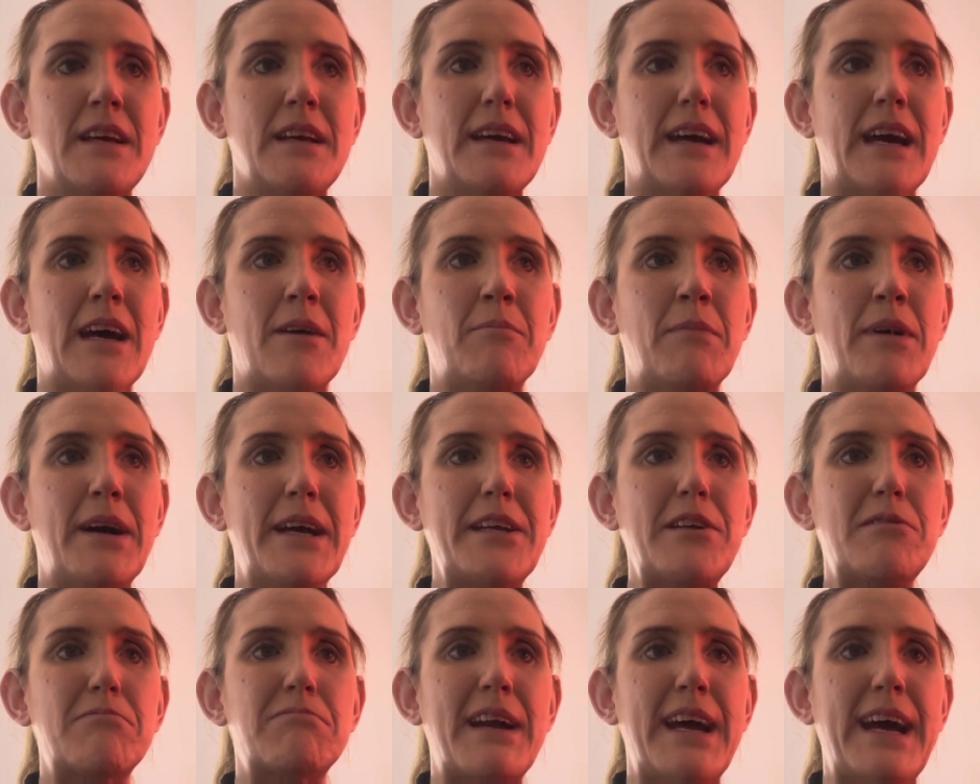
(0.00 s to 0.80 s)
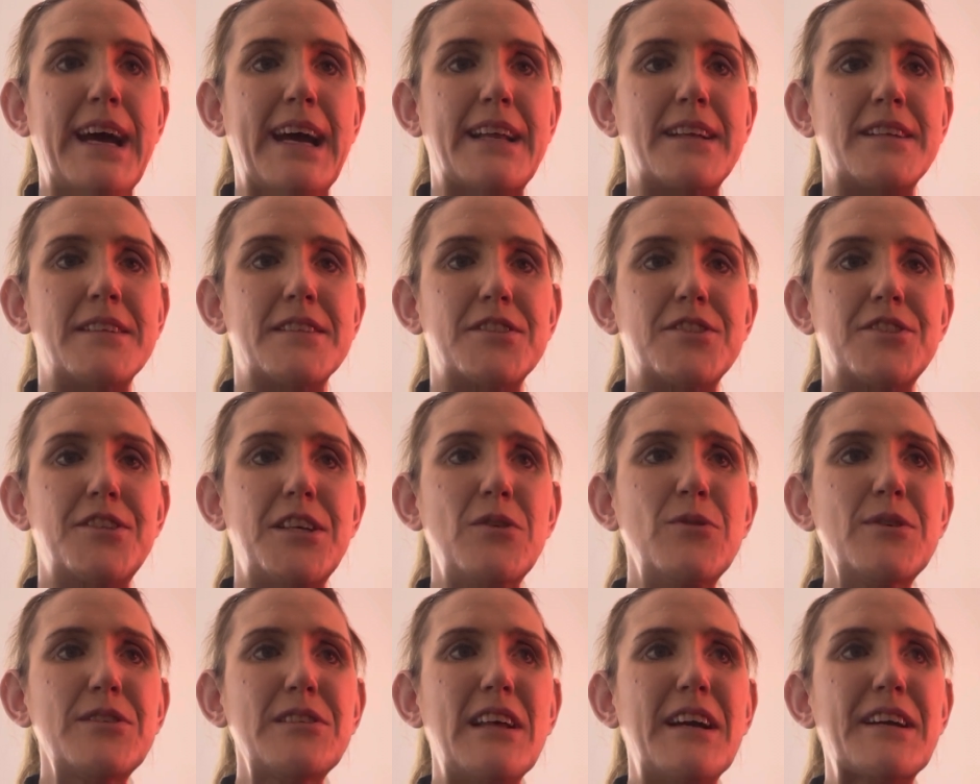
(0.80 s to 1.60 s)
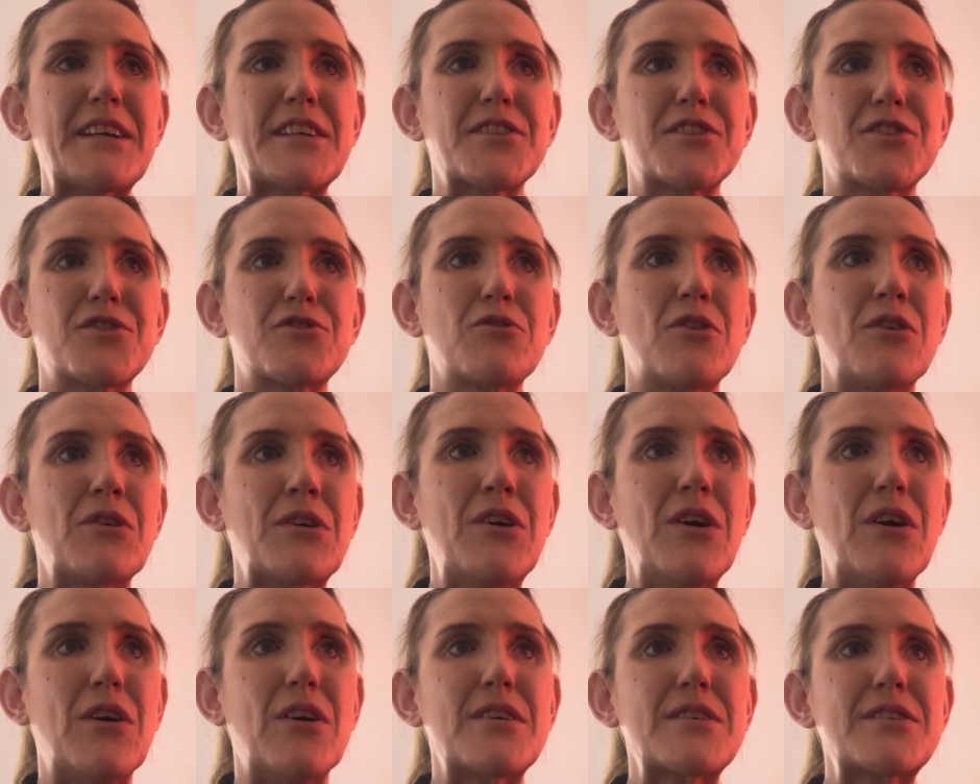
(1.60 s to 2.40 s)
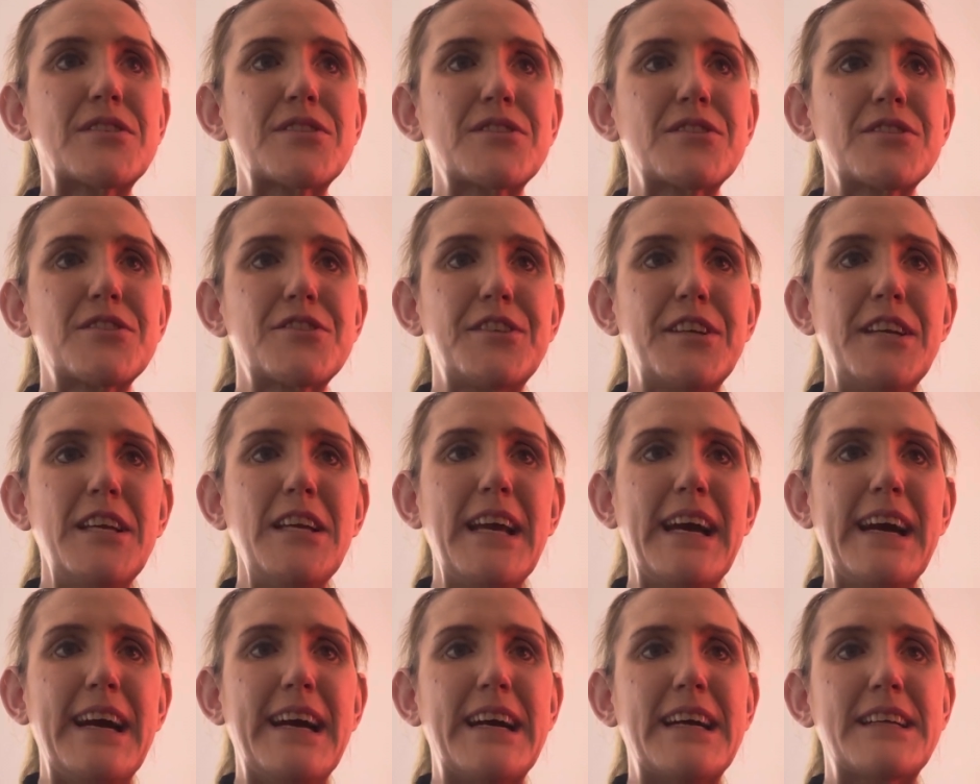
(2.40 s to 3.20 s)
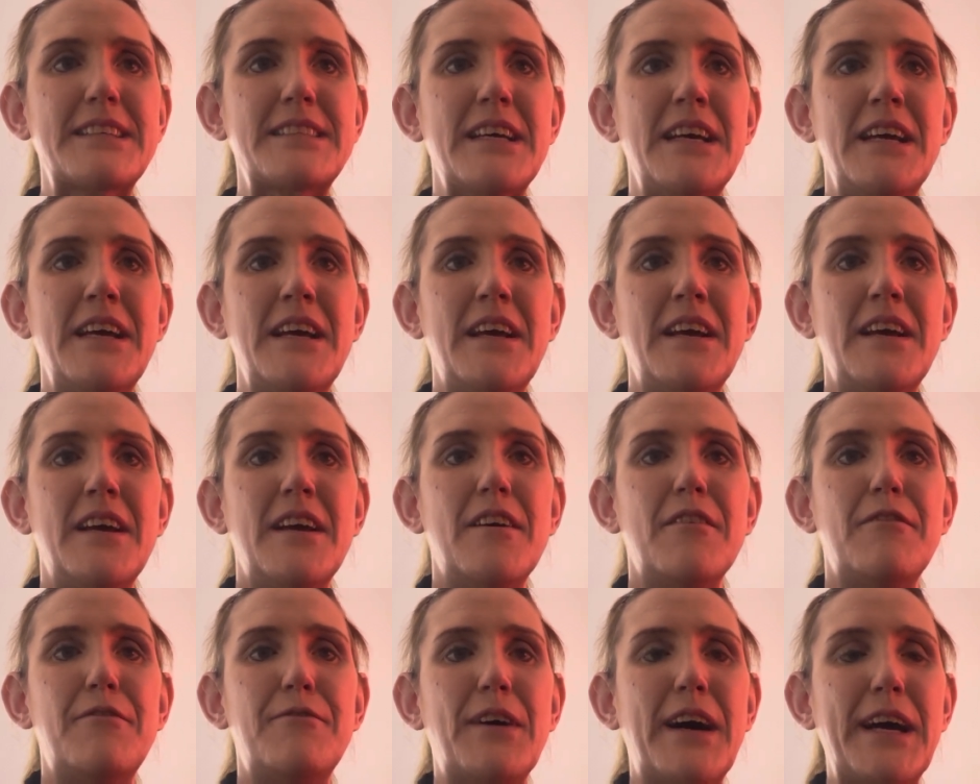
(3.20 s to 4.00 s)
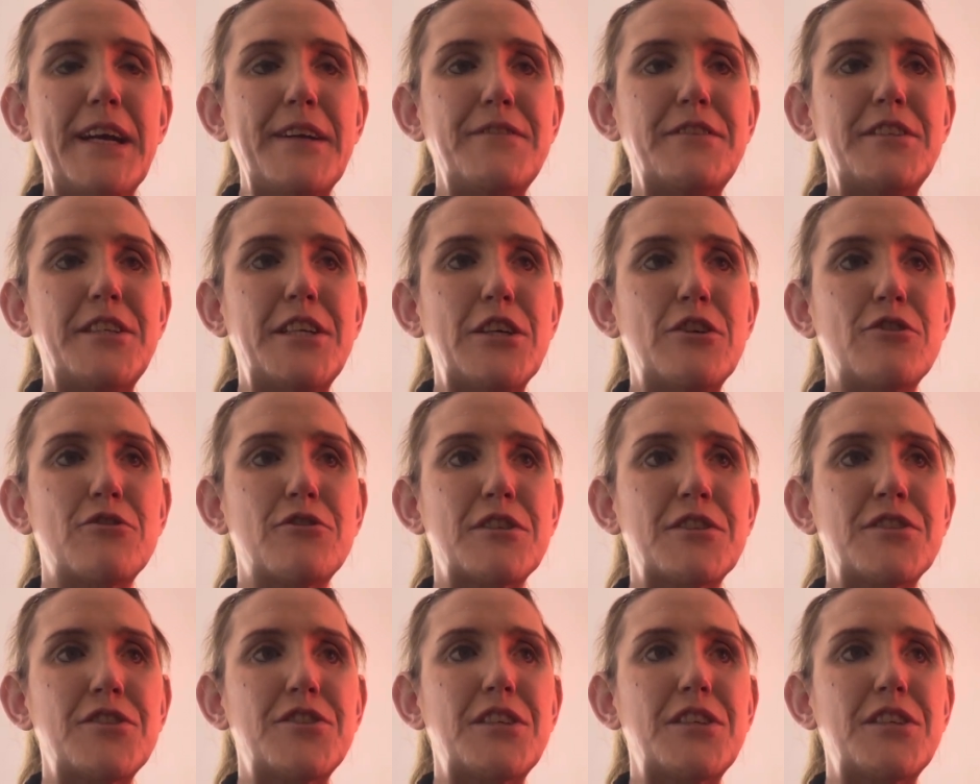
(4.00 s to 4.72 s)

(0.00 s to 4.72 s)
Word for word: And my gran, she was like a strong ox. She had five children.